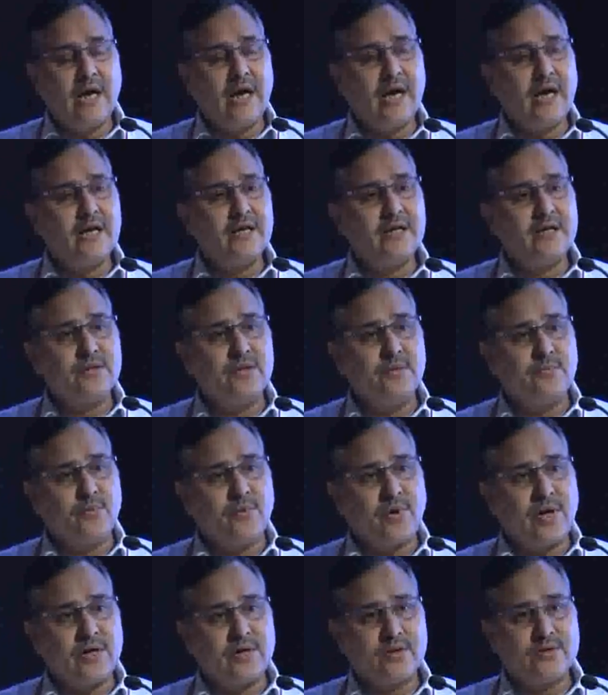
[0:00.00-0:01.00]
and the
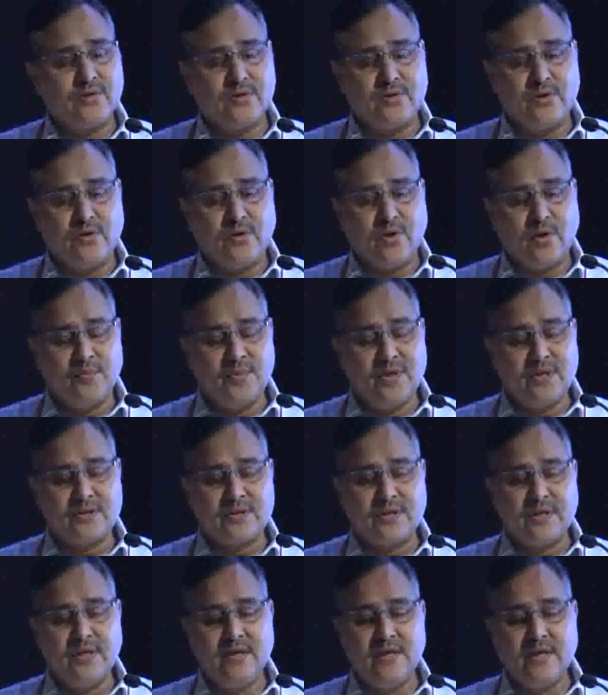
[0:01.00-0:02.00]
pruritus on the normal
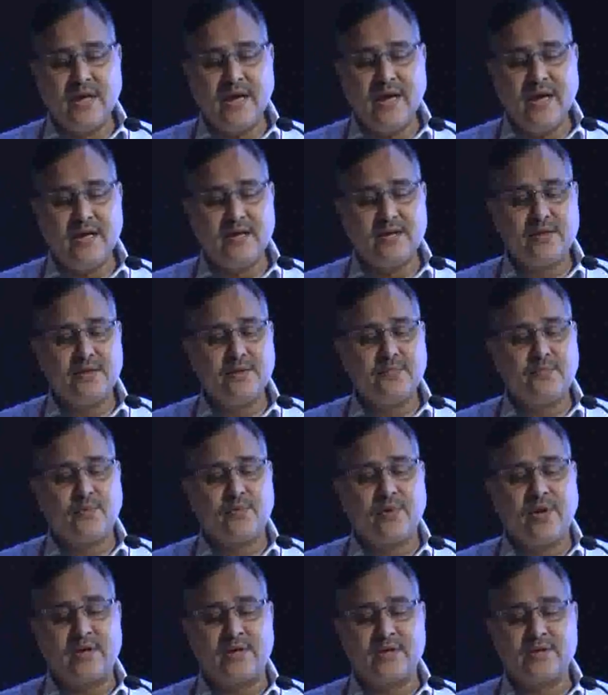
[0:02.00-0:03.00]
skin and the
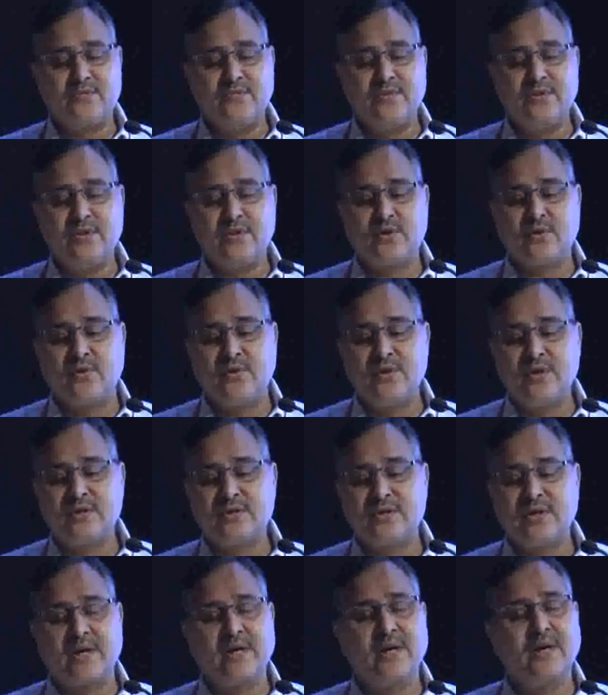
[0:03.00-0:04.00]
pruritus with the
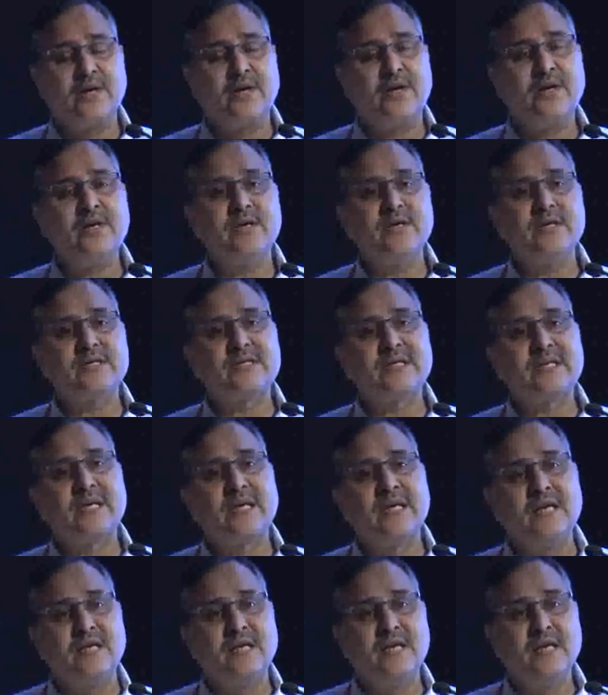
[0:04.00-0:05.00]
chronic secondary
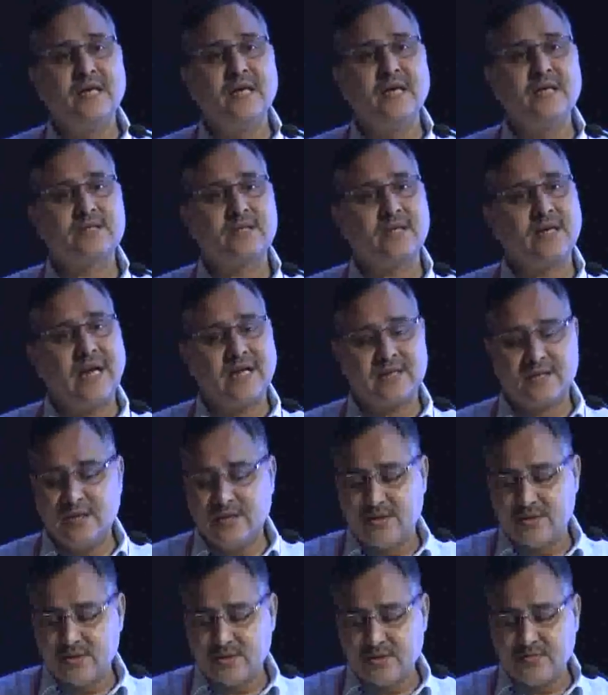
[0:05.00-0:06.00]
skin scratch
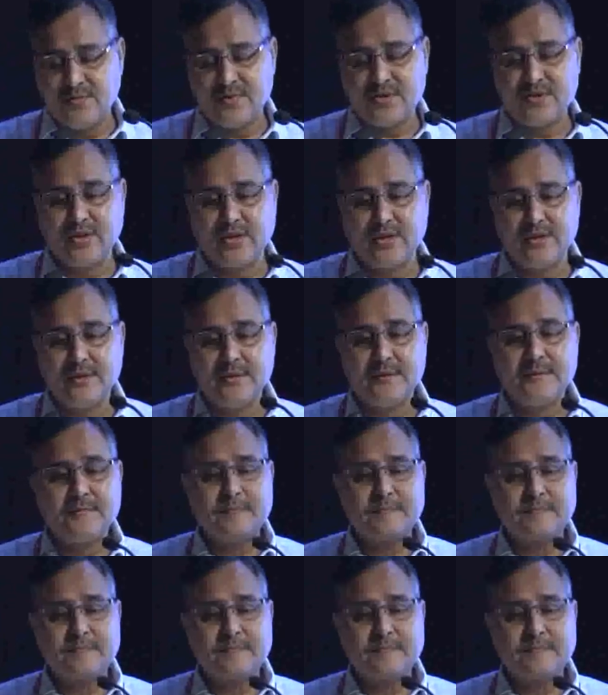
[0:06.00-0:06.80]
lesions, basically.